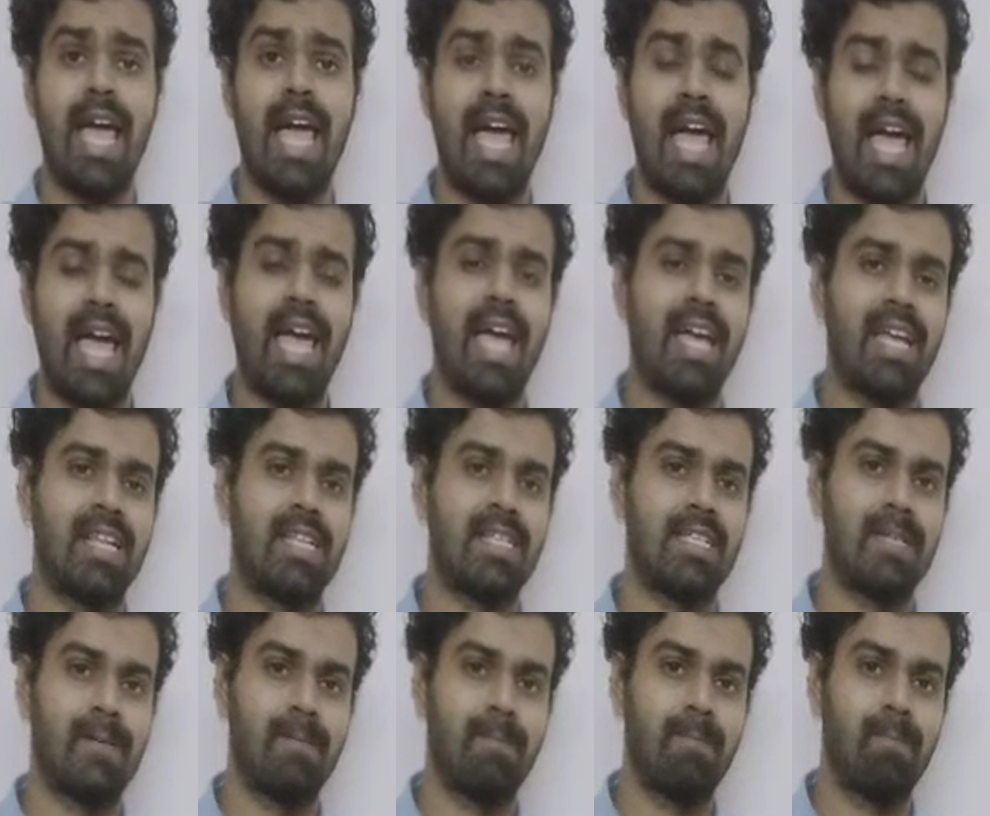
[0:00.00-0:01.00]
and
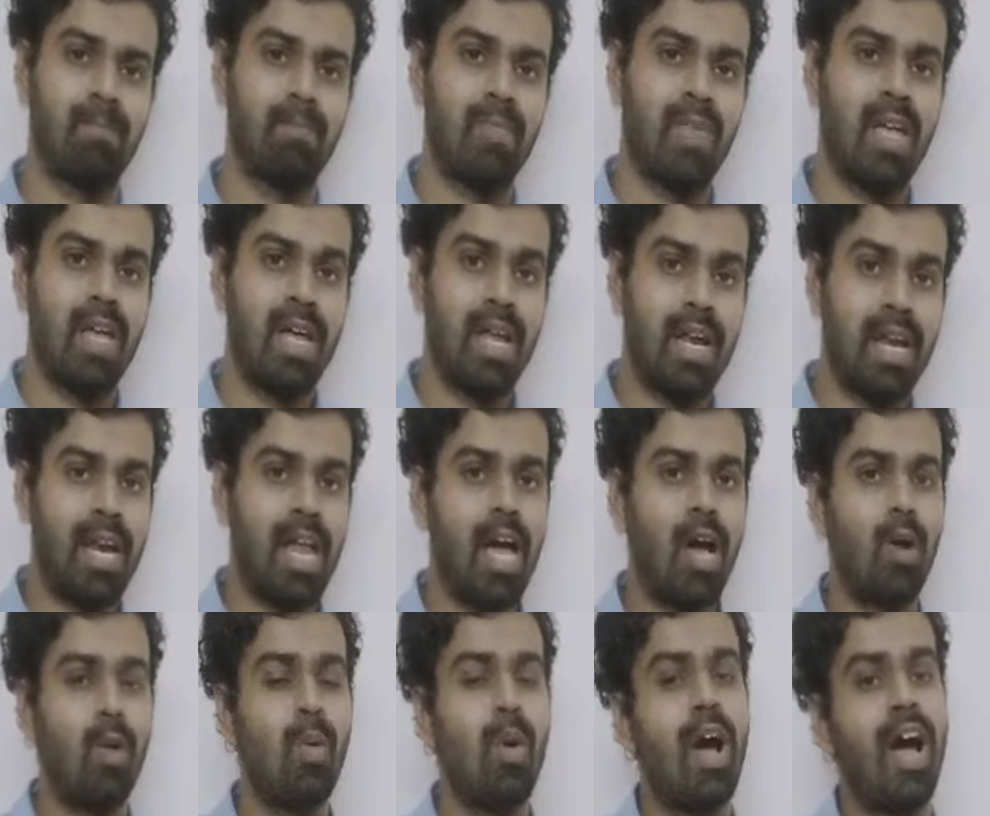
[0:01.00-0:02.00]

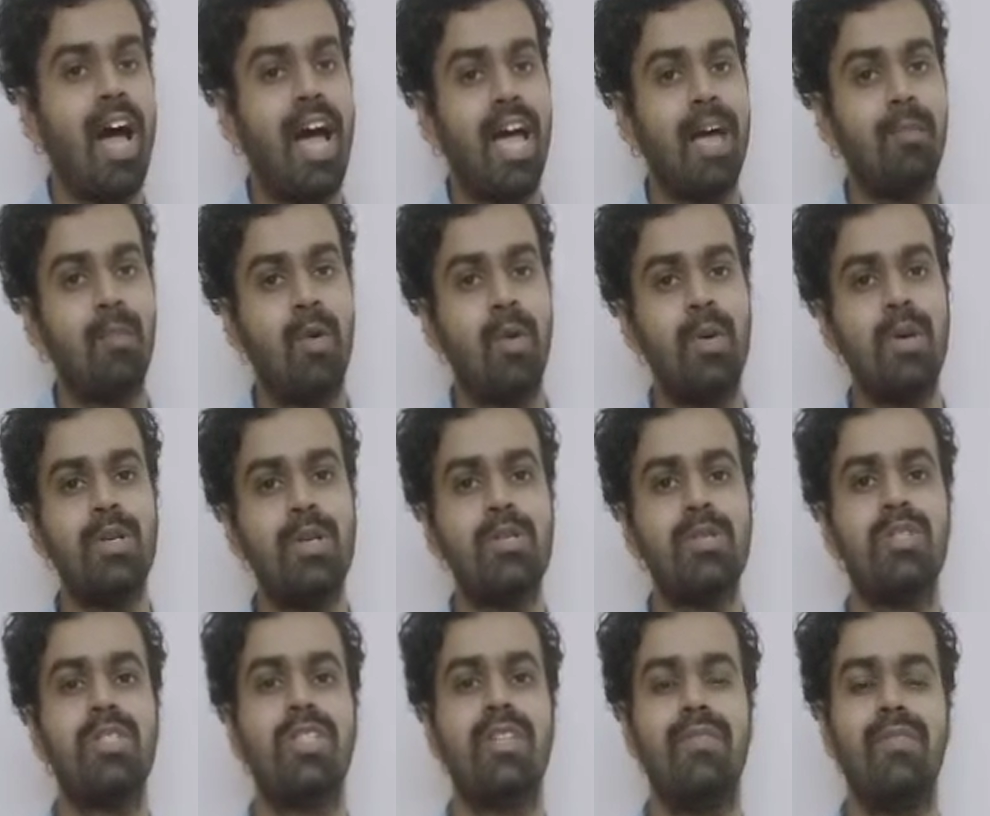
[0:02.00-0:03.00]
now I am going to
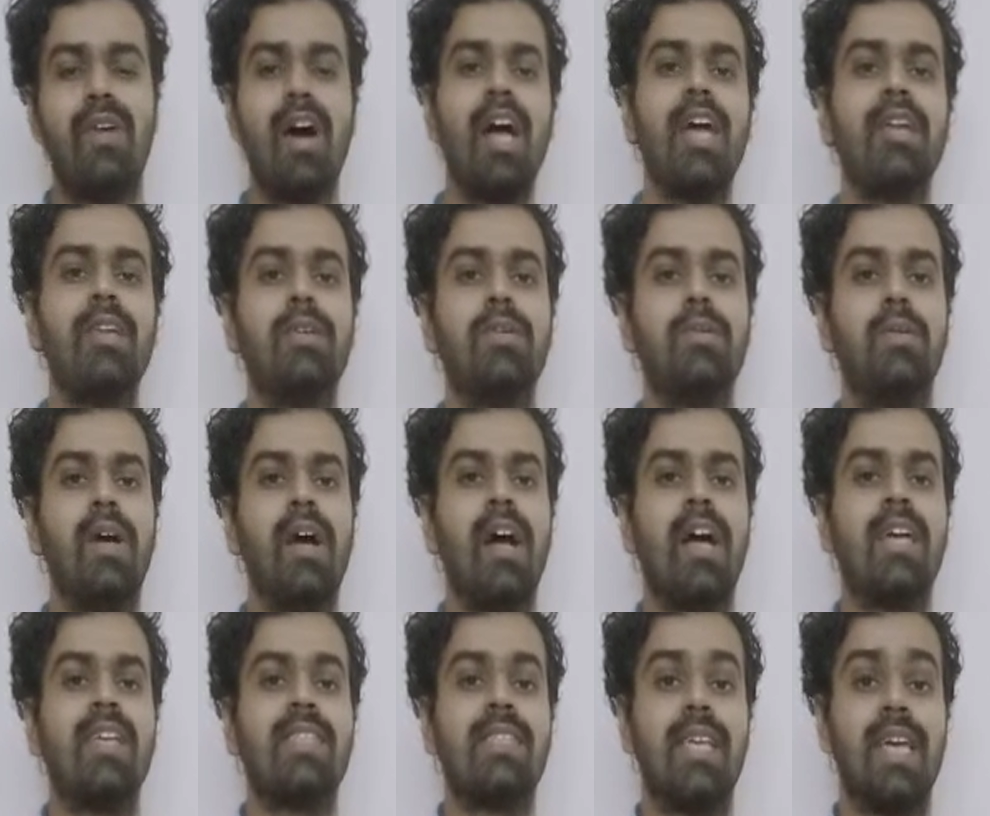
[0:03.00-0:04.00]
divide you
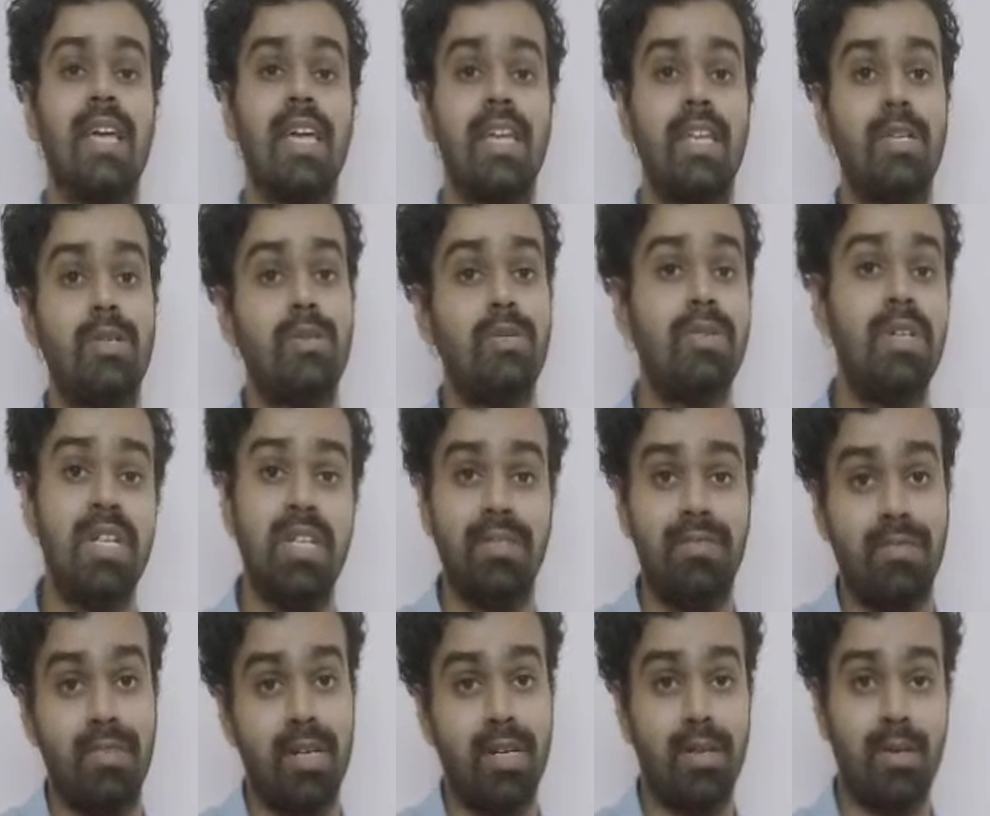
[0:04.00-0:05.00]
guys into
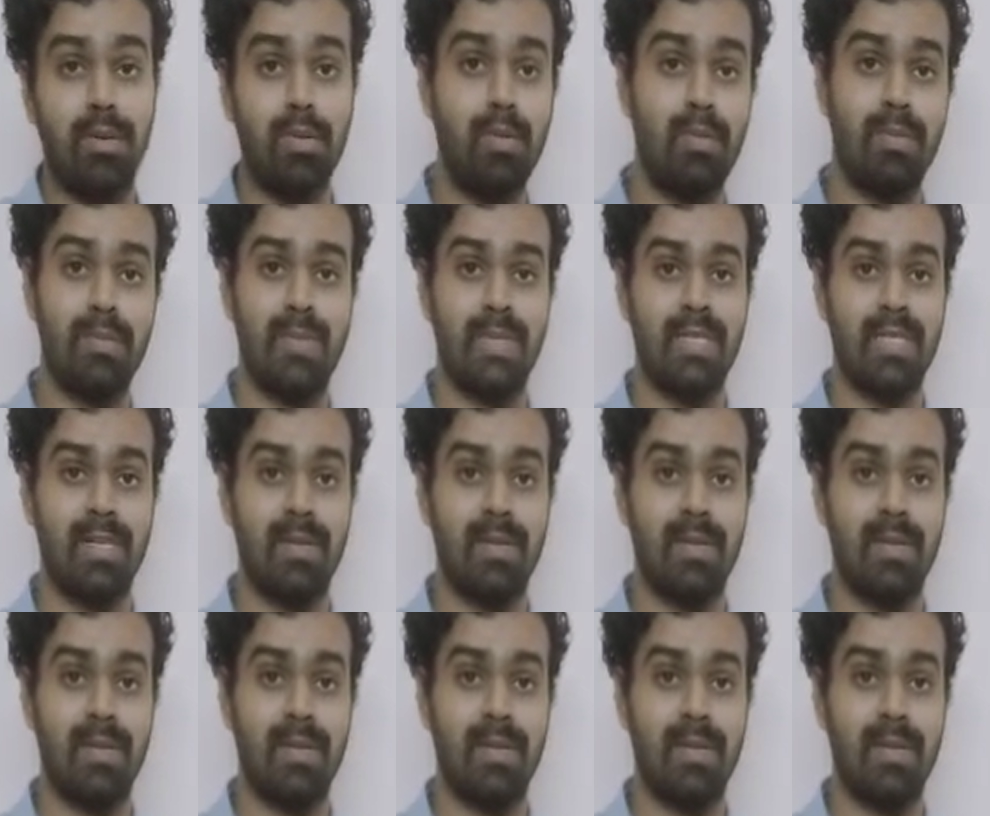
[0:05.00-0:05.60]
different groups.